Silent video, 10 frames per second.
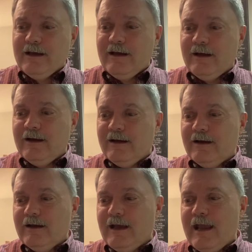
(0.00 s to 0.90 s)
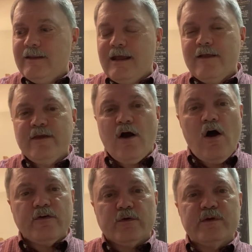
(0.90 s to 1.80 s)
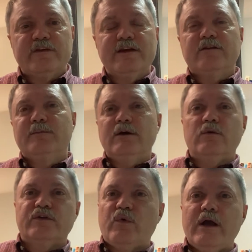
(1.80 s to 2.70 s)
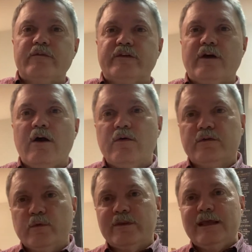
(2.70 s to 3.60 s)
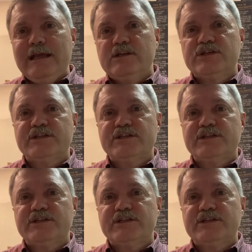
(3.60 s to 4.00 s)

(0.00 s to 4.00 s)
And the altar we see is built with 12 stones, with each